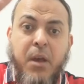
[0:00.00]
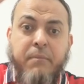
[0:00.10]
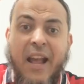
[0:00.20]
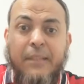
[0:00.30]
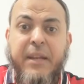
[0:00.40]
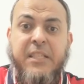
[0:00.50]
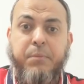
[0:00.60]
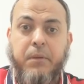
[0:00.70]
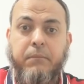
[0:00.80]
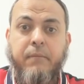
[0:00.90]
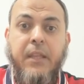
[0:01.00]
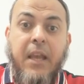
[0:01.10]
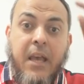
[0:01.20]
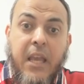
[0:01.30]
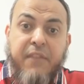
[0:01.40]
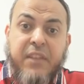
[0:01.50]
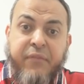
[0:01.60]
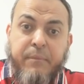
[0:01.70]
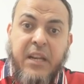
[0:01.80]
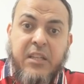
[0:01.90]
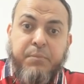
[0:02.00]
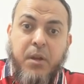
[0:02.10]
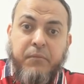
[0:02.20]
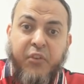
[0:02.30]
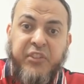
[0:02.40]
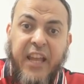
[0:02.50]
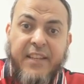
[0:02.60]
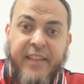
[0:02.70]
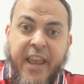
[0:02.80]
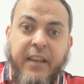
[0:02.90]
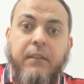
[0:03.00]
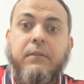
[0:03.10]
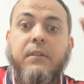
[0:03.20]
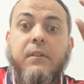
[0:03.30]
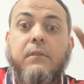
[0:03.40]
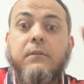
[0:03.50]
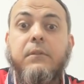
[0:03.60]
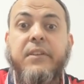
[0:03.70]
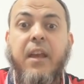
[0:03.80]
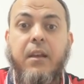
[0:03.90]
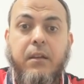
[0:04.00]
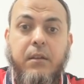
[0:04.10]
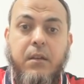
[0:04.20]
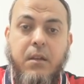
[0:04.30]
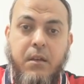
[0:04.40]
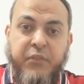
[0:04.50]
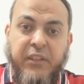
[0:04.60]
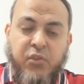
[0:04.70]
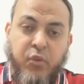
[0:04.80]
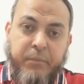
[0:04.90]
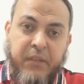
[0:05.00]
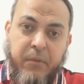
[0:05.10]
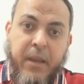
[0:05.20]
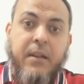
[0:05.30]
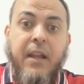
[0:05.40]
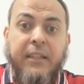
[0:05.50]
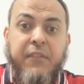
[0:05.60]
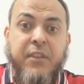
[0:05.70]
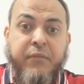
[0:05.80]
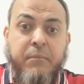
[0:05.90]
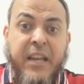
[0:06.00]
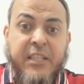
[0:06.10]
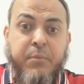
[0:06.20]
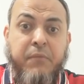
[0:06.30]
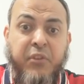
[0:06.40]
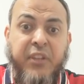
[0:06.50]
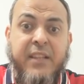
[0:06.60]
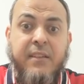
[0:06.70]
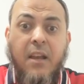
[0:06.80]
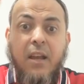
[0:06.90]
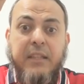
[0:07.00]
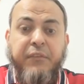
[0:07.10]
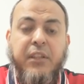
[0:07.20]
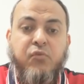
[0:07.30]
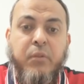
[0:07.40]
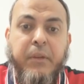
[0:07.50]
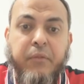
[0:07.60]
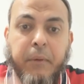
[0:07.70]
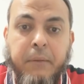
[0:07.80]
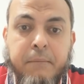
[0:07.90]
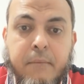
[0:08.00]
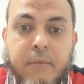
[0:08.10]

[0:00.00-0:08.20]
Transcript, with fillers: sperm and male sperm. If the feminine sperm fertilizes the egg, the fetus will be female, and if the male sperm fertilizes, the fetus will be female.